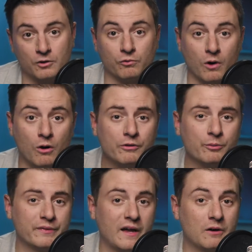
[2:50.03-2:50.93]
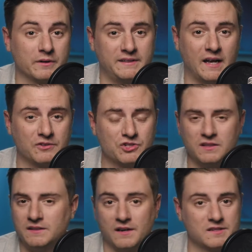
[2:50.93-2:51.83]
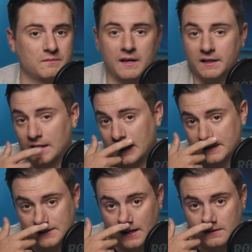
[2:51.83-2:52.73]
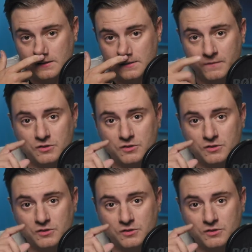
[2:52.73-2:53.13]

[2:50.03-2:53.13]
Growth without retention doesn't make a lot of sense.